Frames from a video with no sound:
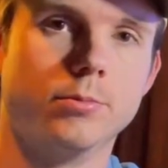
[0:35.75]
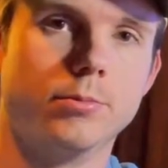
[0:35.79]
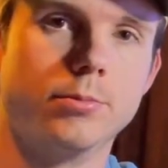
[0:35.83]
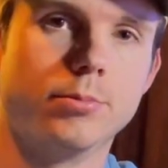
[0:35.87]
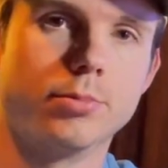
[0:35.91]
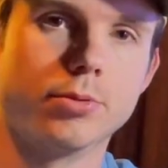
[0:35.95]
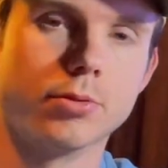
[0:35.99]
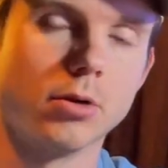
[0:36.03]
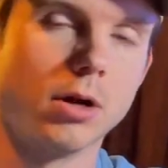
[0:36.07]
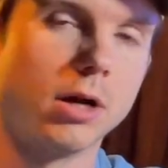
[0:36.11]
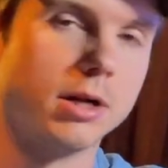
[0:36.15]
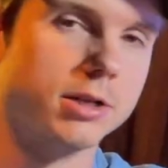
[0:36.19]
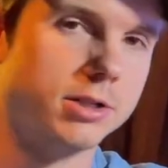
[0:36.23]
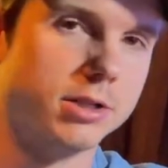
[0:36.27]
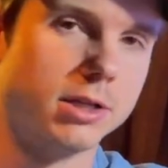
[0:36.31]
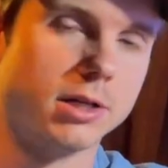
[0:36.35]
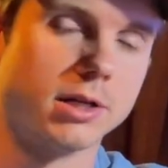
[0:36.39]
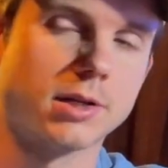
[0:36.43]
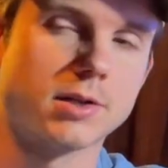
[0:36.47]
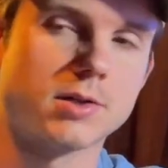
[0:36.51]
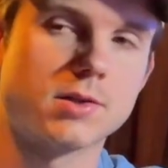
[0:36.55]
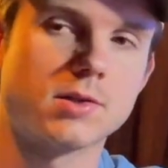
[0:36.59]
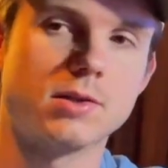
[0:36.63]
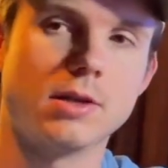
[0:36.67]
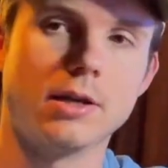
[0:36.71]

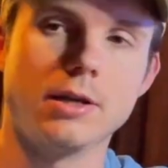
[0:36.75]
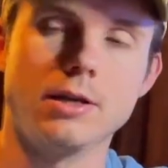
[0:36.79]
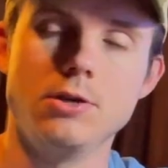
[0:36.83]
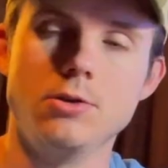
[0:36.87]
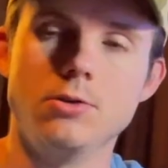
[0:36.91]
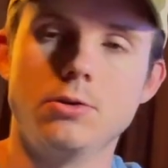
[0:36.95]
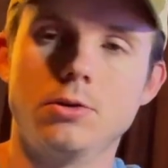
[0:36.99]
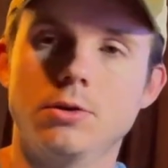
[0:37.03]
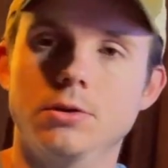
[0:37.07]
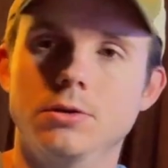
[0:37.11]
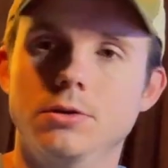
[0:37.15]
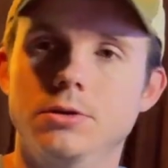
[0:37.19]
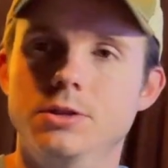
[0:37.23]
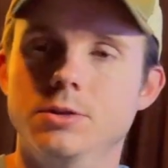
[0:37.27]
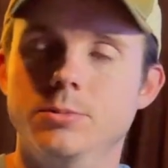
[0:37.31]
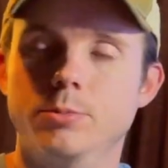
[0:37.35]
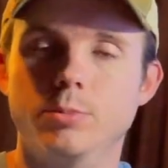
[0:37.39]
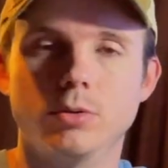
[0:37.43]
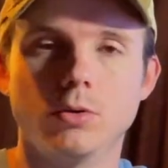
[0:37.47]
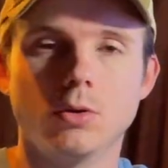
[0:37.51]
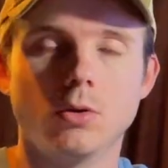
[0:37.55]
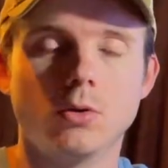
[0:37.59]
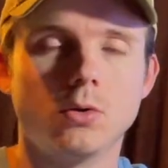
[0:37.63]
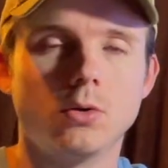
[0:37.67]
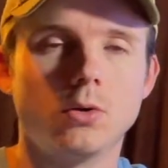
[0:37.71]
projects that you could
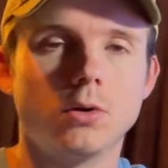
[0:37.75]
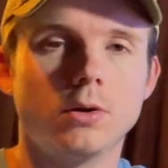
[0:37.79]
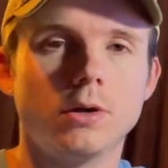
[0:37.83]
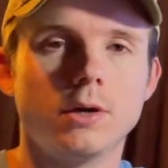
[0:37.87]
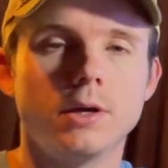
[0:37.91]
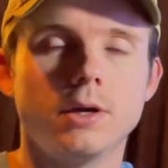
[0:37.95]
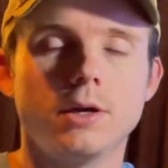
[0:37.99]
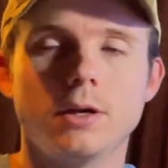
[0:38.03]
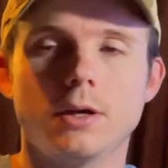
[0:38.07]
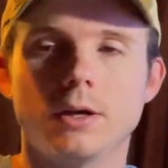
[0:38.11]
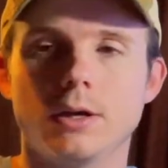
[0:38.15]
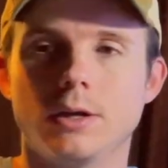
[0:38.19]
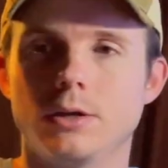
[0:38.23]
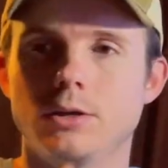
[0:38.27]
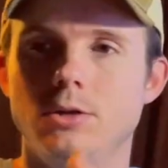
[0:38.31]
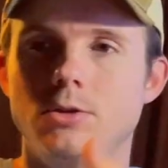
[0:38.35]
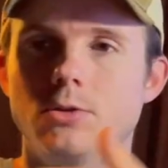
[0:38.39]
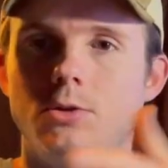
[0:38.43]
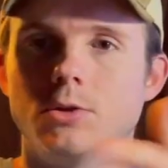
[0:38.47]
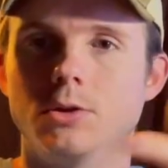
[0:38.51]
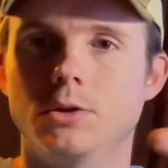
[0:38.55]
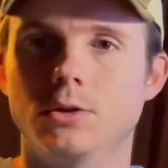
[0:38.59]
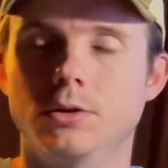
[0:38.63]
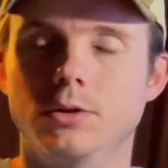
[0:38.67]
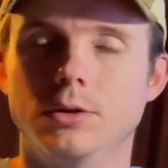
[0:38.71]
deploy and you
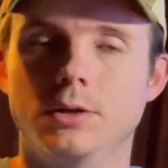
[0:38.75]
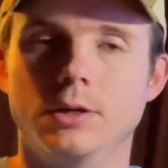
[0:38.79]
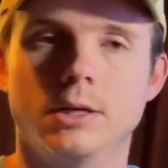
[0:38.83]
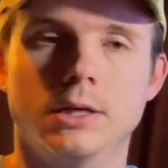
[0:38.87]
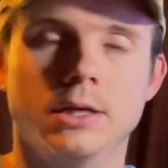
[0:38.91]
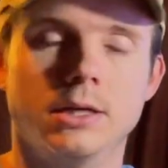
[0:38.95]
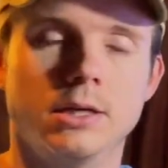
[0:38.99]
could